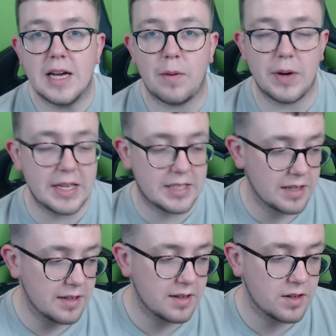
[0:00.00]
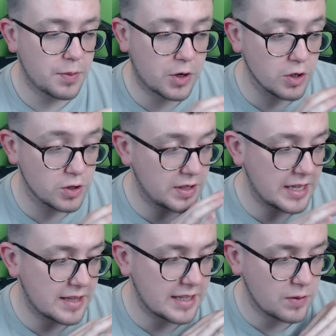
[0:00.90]
And we need to, because
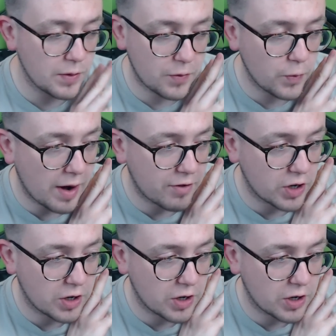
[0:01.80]
we're